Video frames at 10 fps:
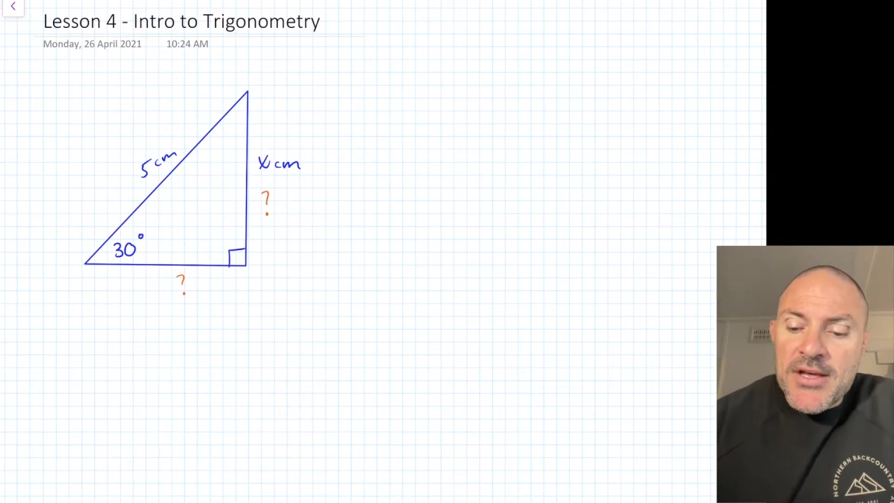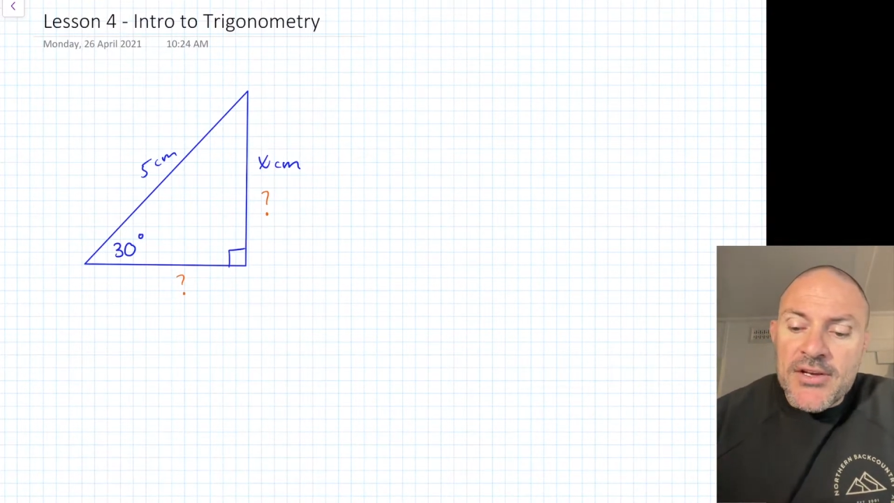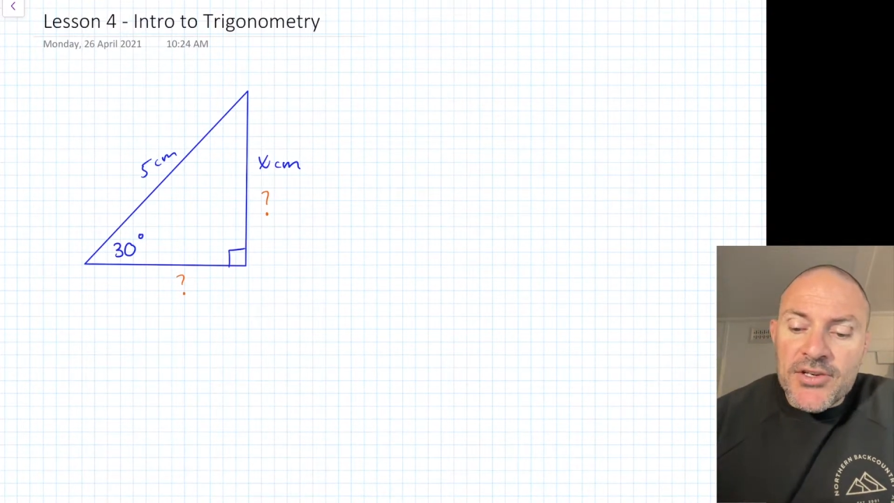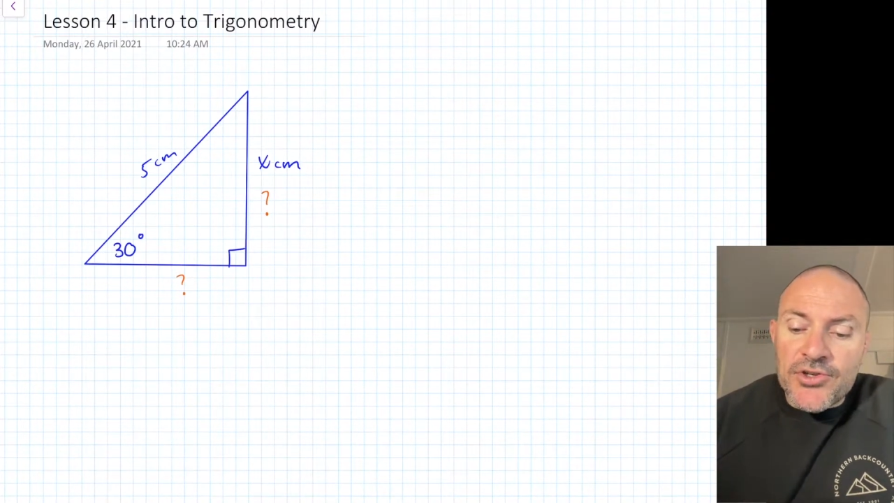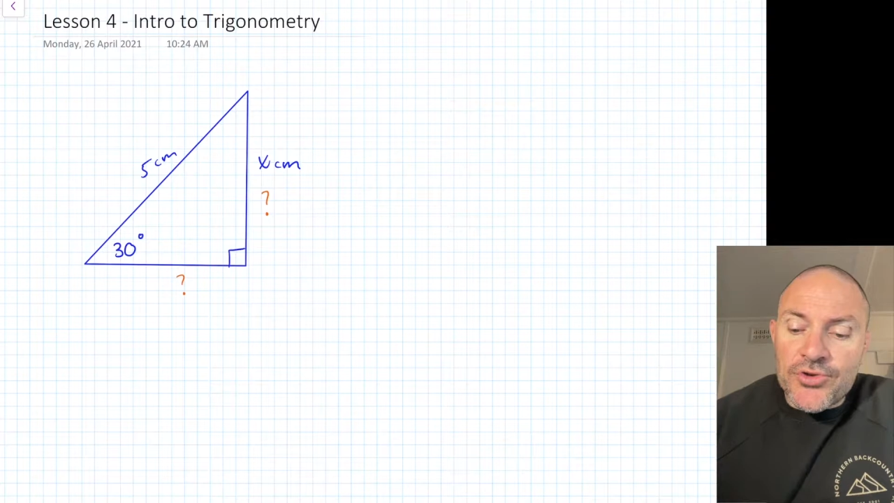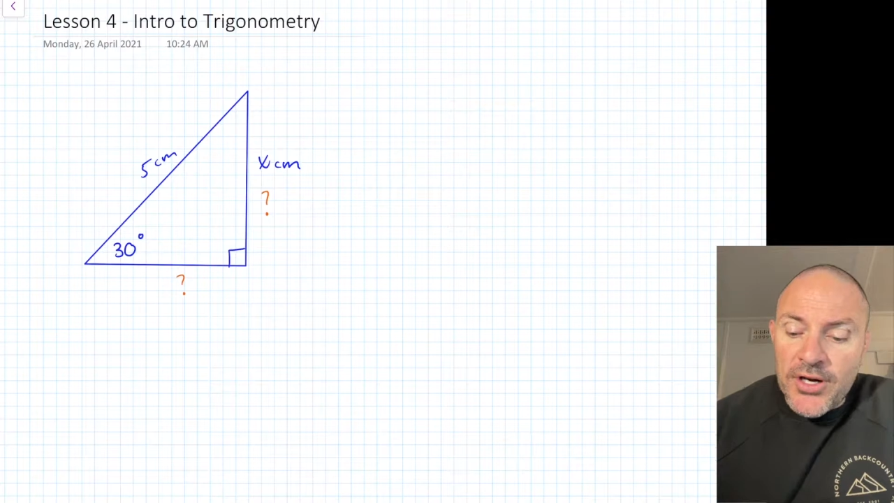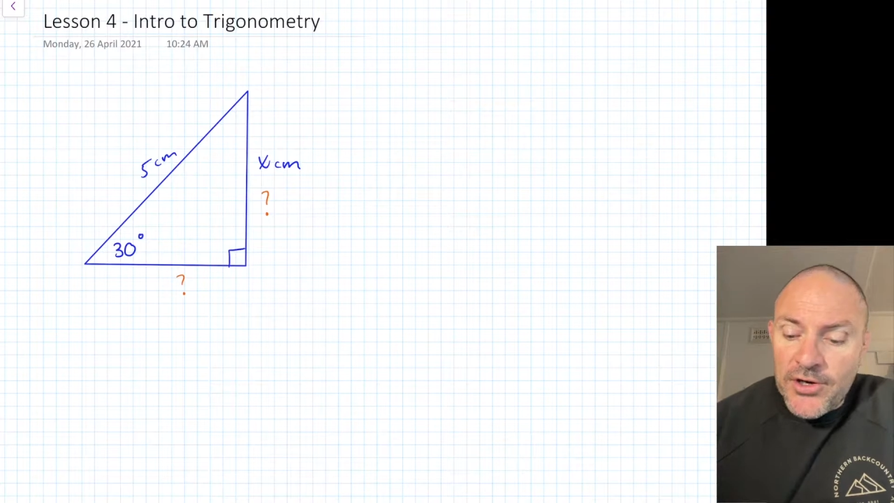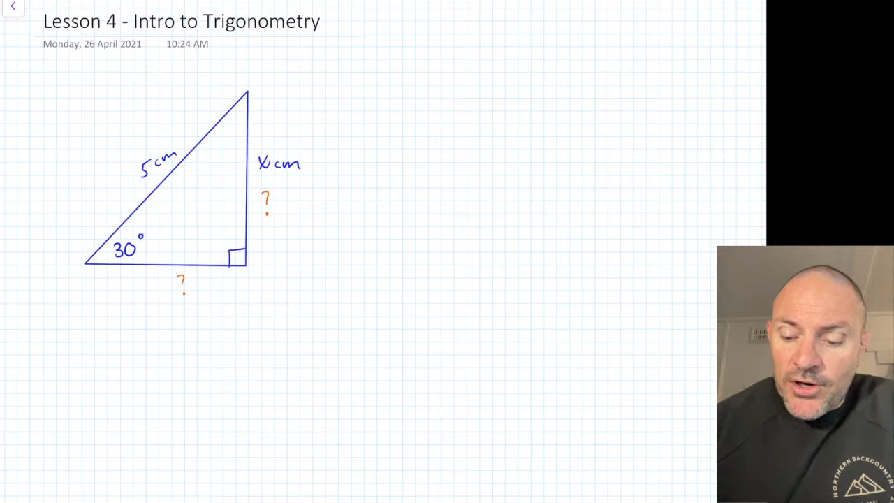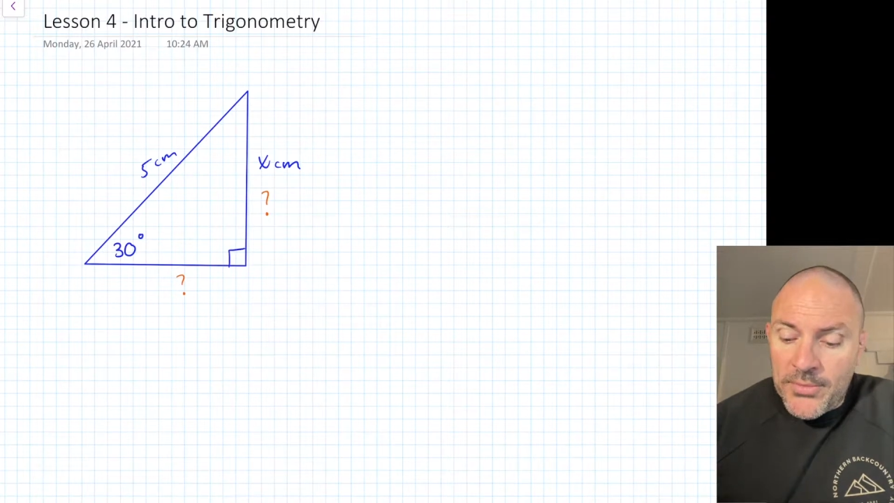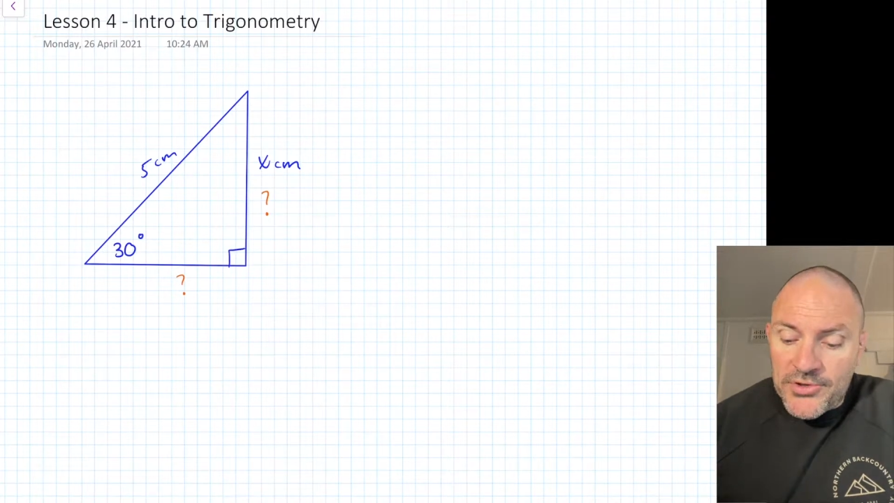So
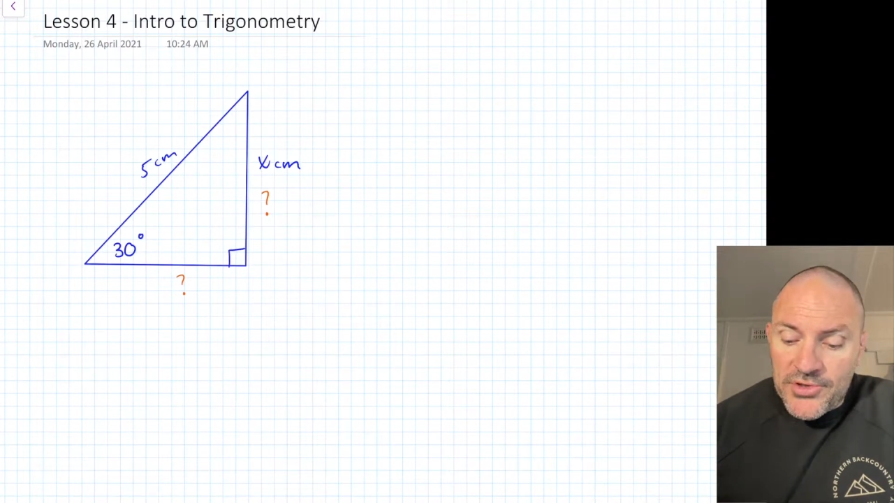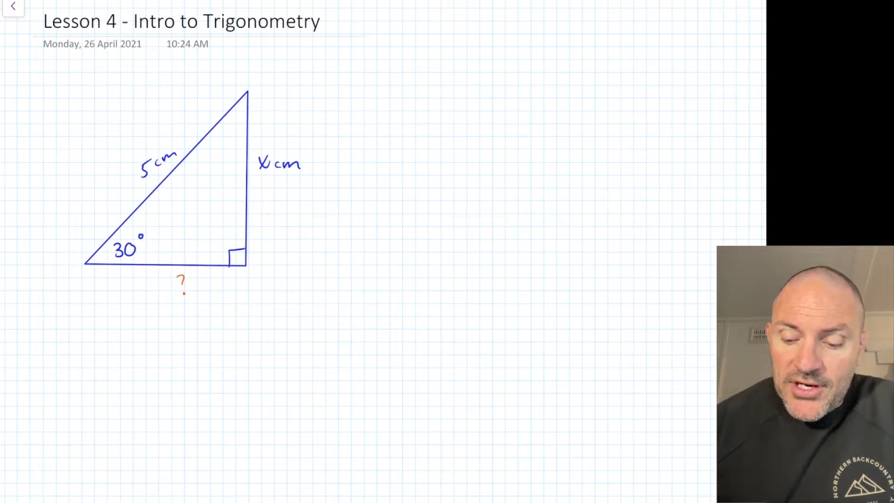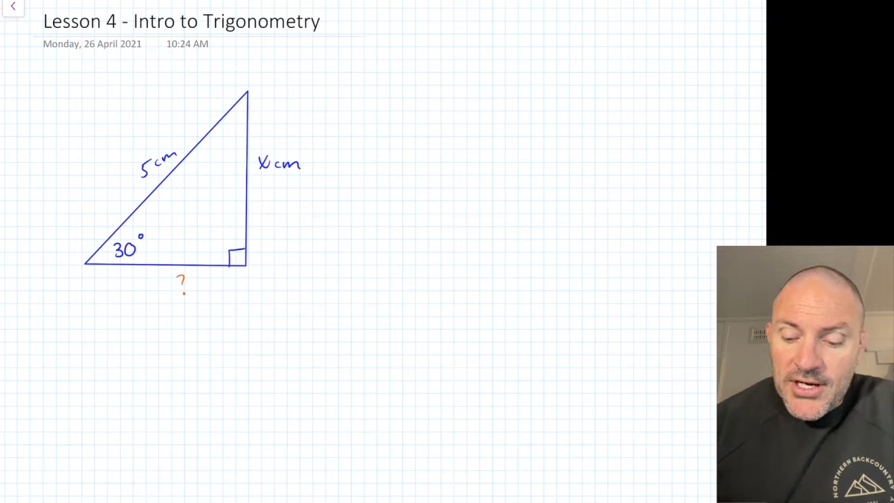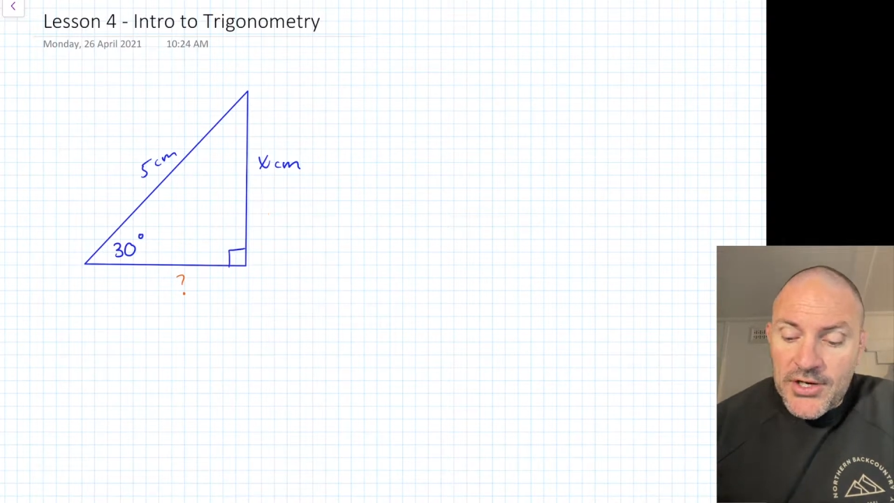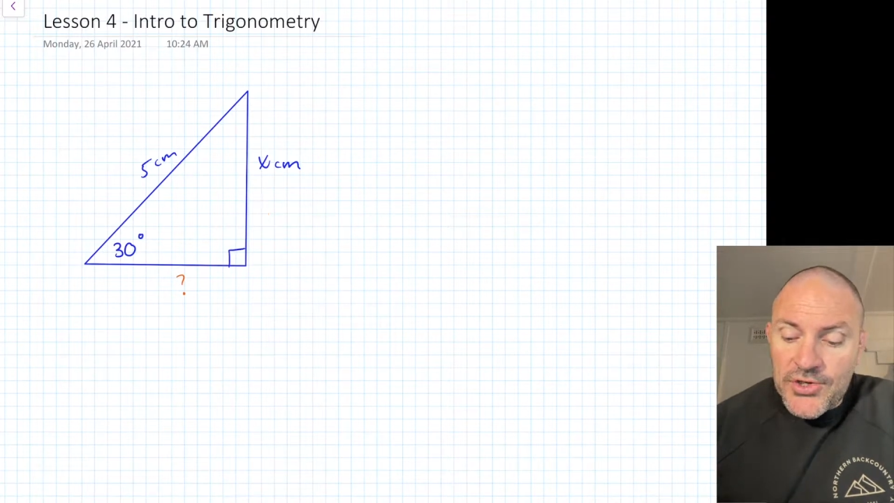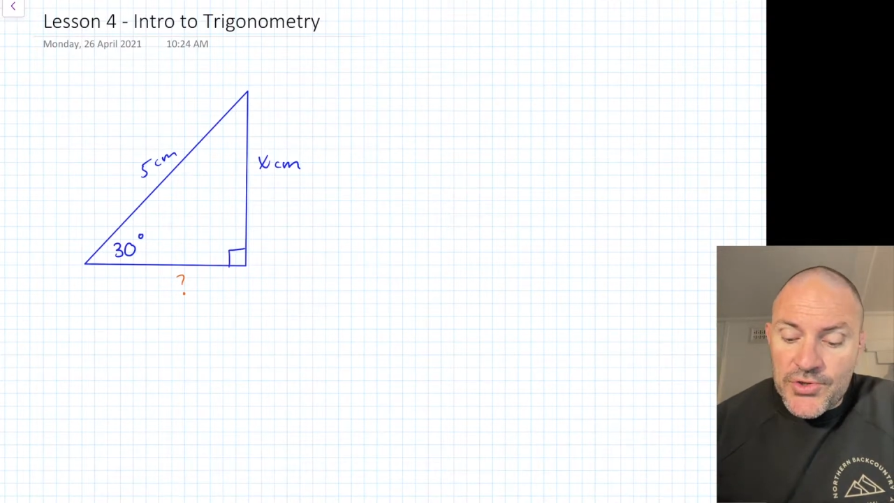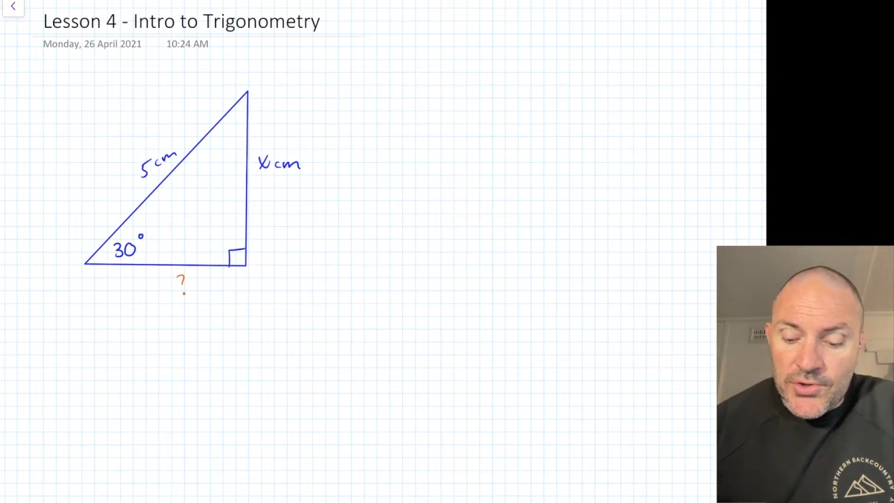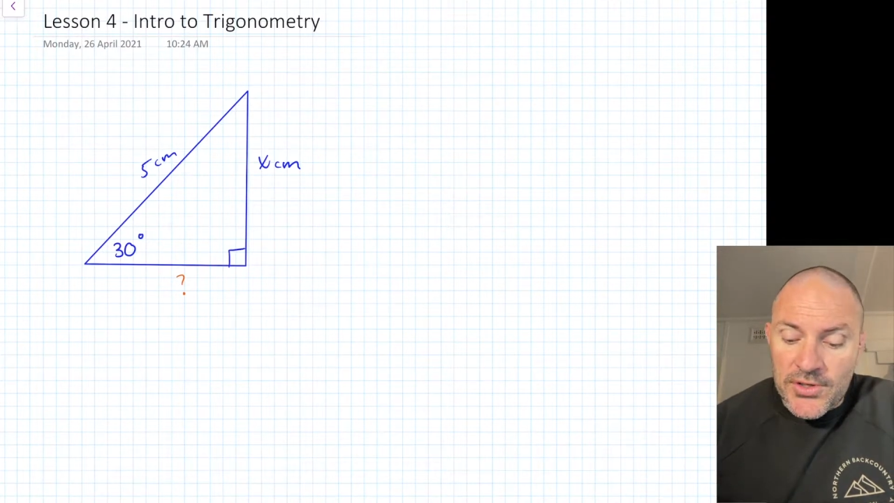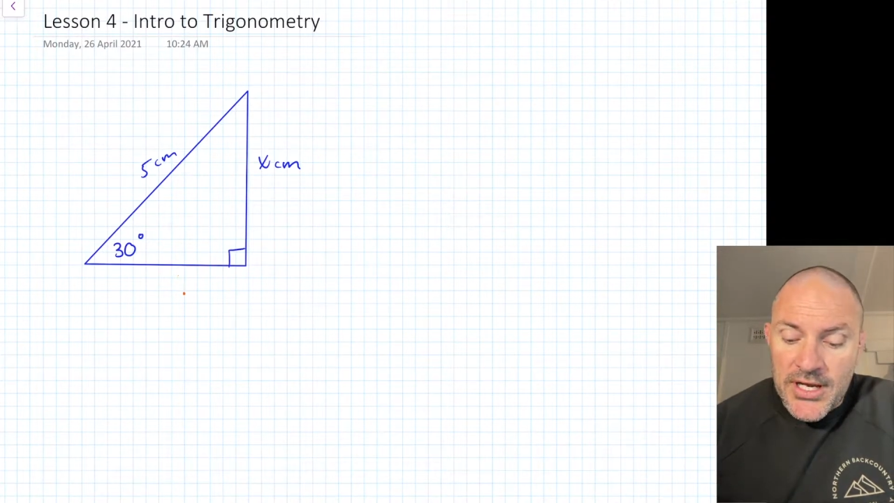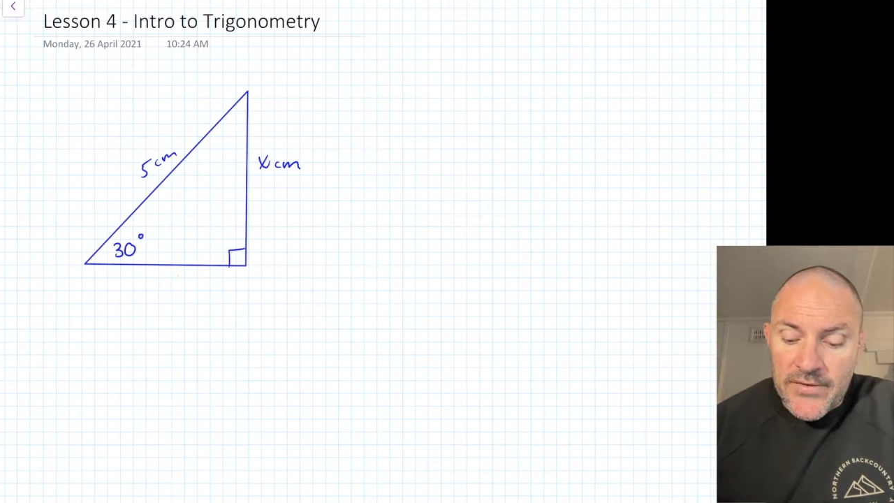trigonometry, in
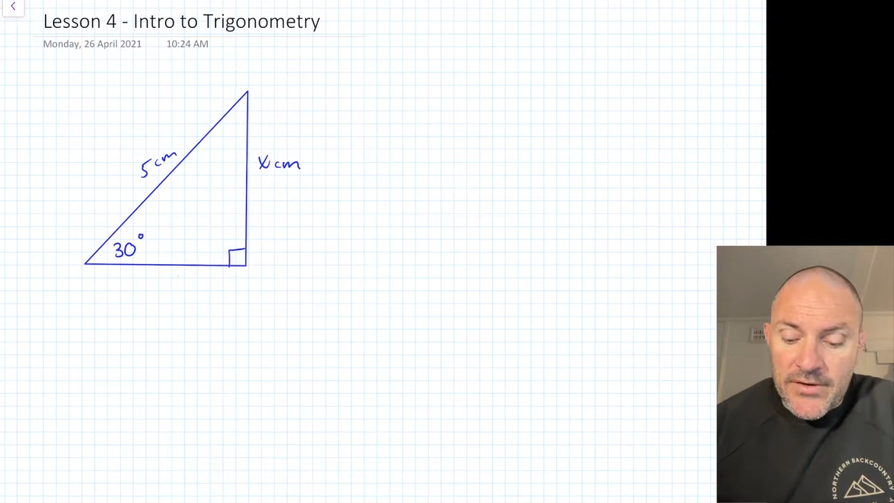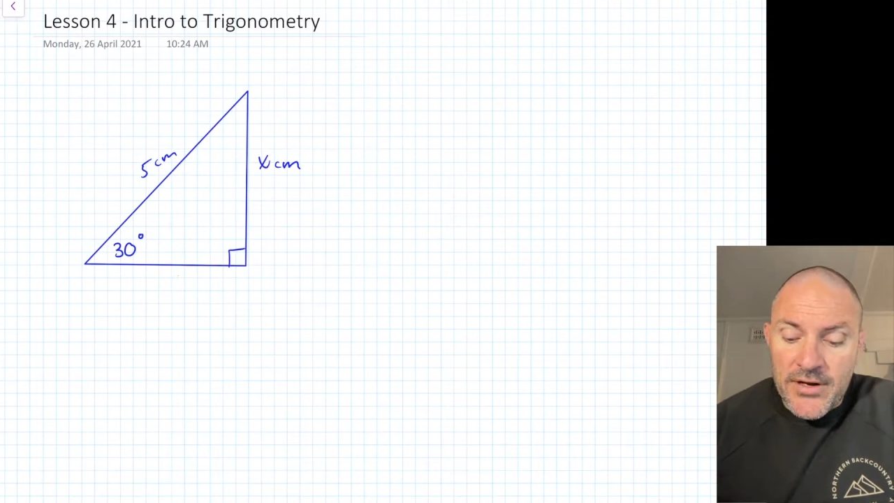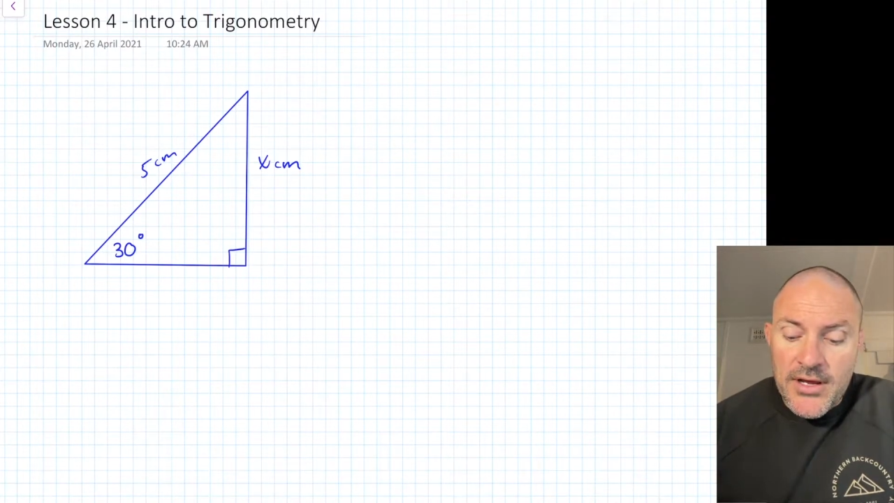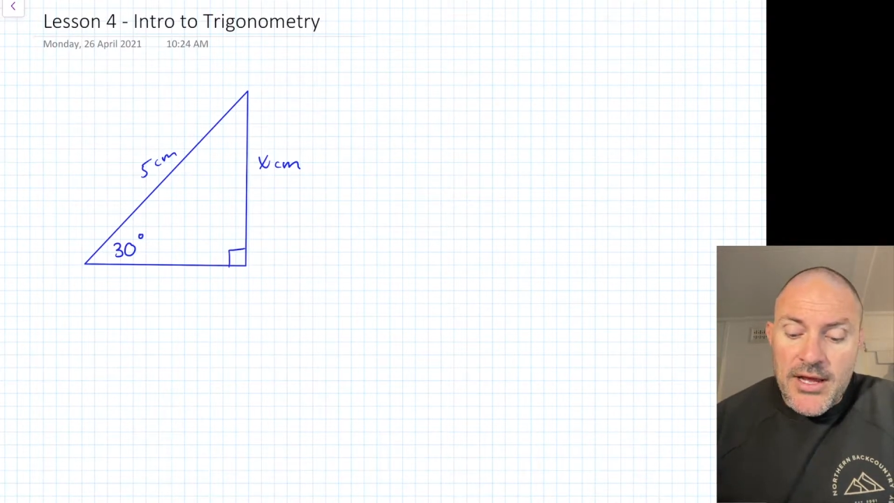short, Kevin,